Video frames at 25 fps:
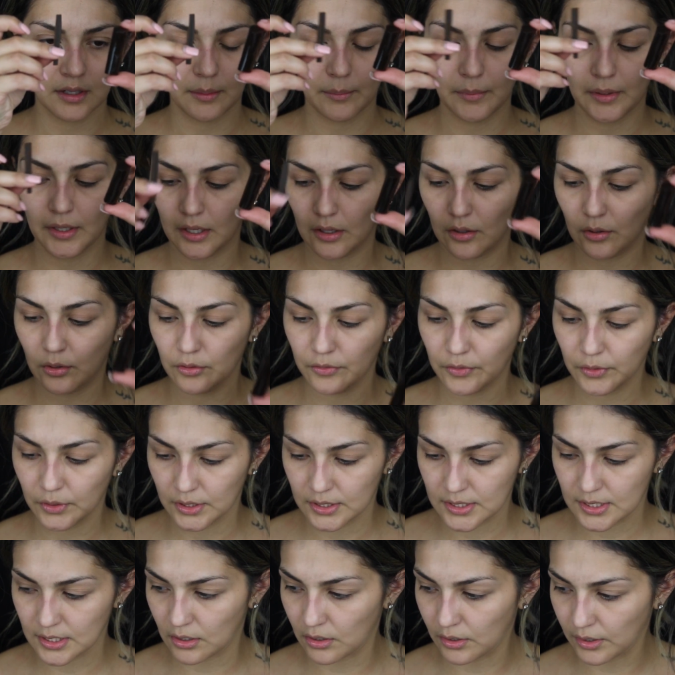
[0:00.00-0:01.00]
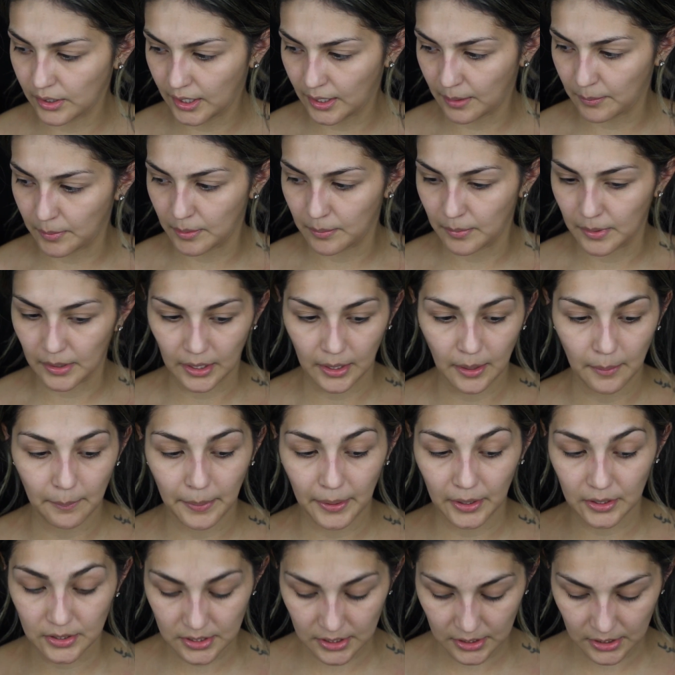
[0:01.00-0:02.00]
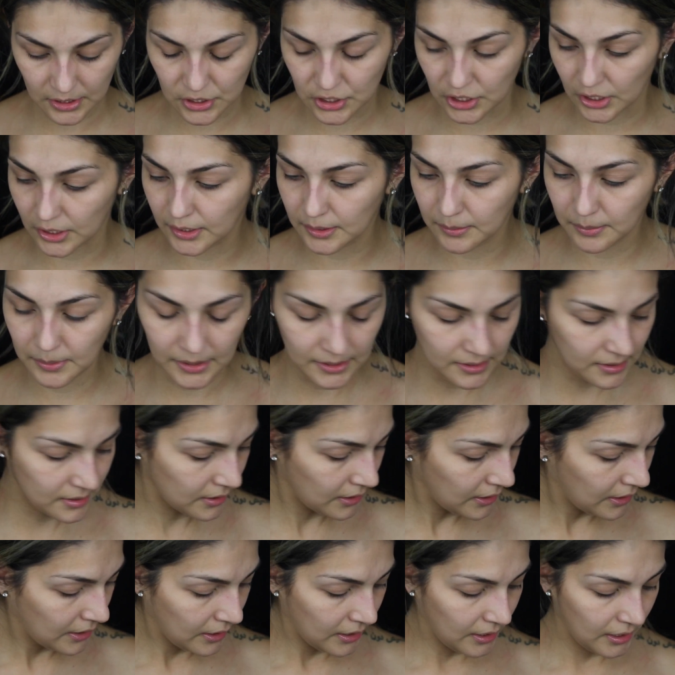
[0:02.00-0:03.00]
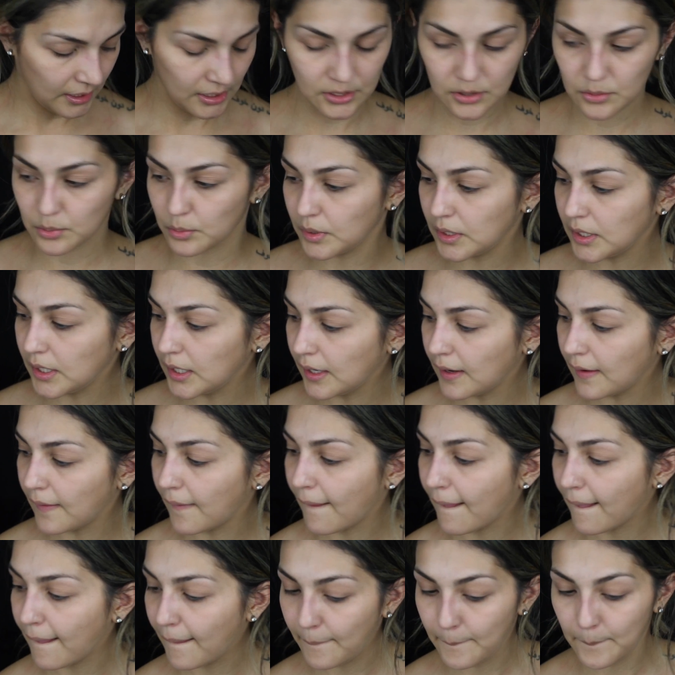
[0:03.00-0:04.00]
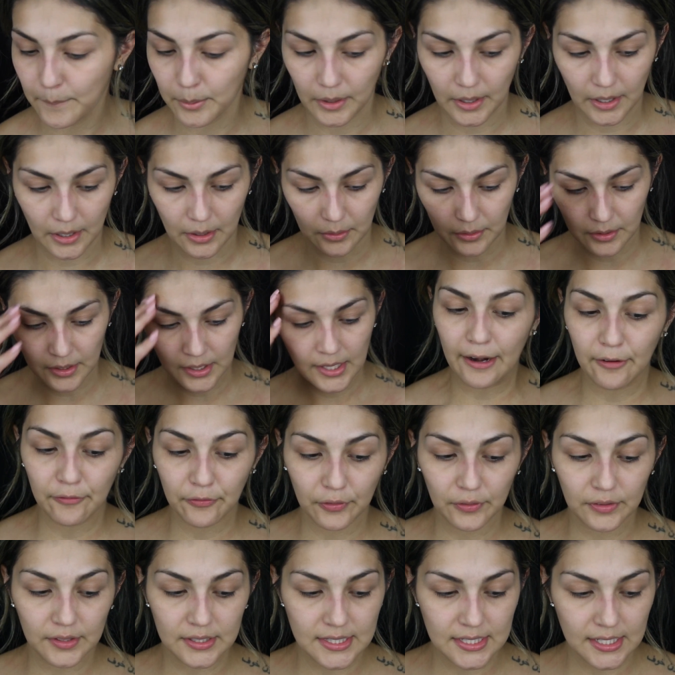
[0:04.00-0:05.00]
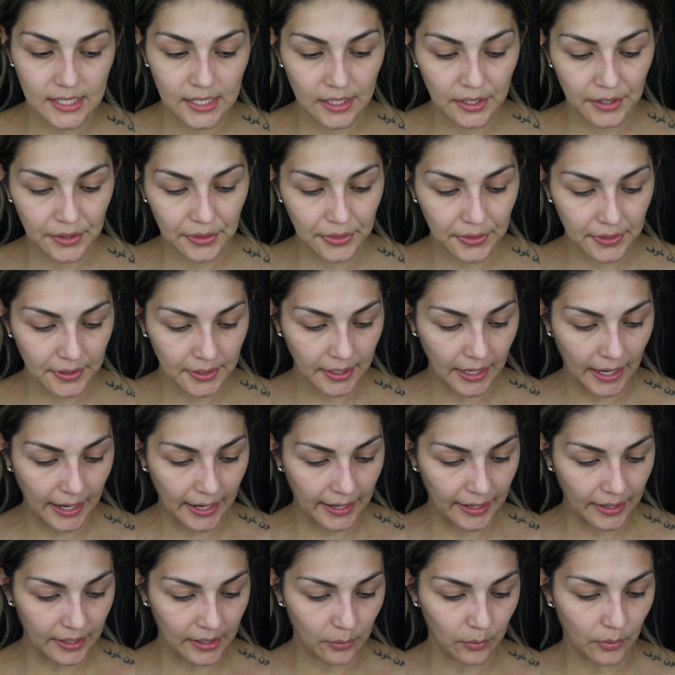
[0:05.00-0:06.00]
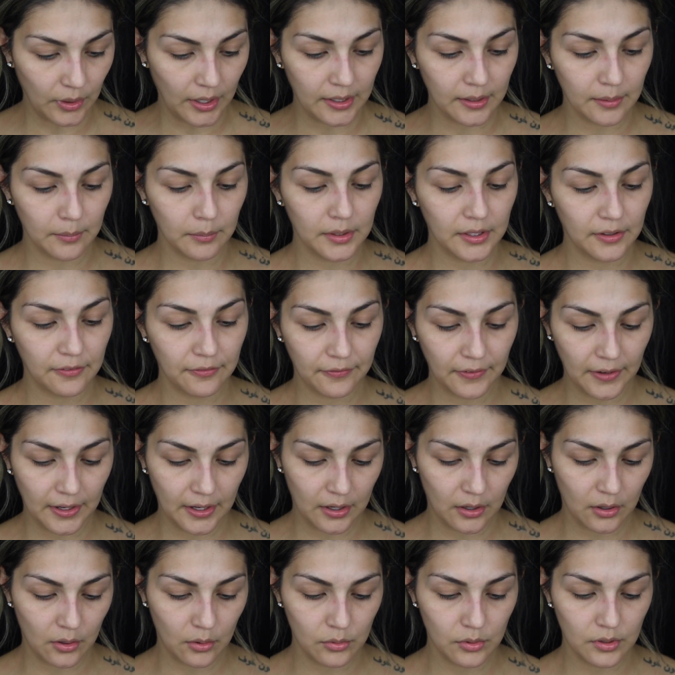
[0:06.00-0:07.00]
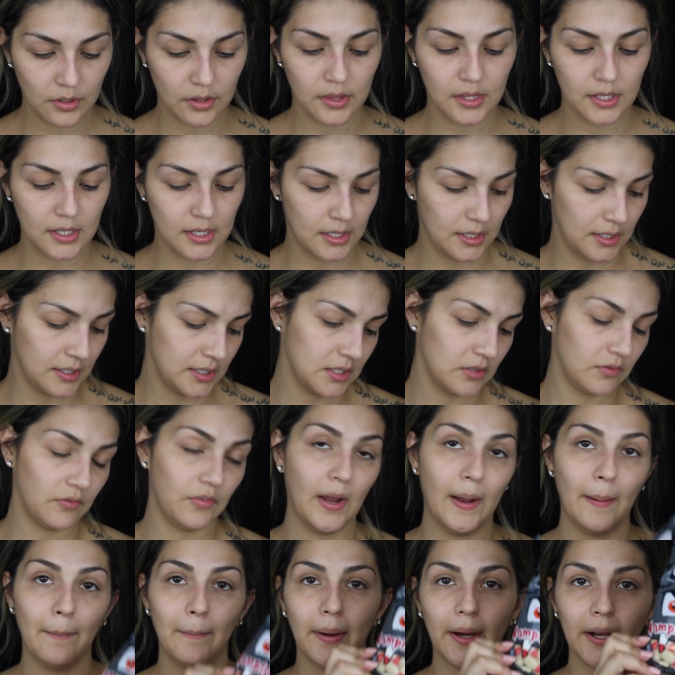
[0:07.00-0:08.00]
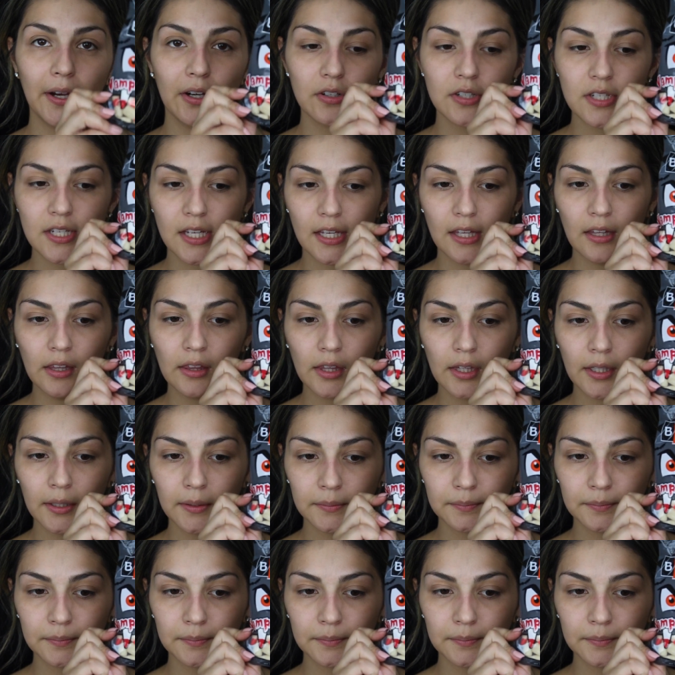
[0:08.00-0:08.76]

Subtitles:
I mean, I don't know if you can tell on camera, but compared to the jelly beans, it's reading brown. And for the teeth, I randomly found these vampire teeth.